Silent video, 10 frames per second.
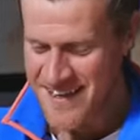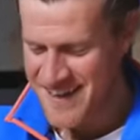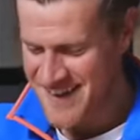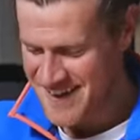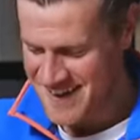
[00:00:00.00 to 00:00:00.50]

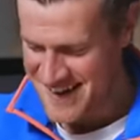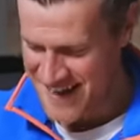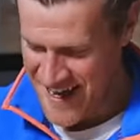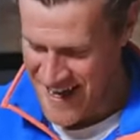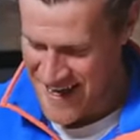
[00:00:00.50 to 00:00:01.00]

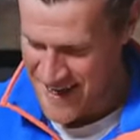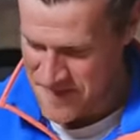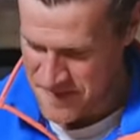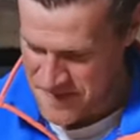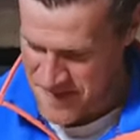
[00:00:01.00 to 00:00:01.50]

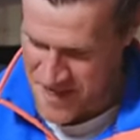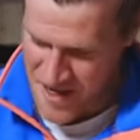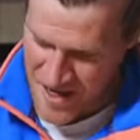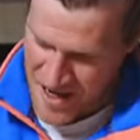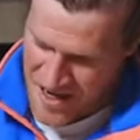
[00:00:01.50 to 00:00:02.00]

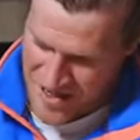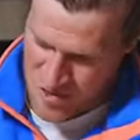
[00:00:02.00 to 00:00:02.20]
(silent)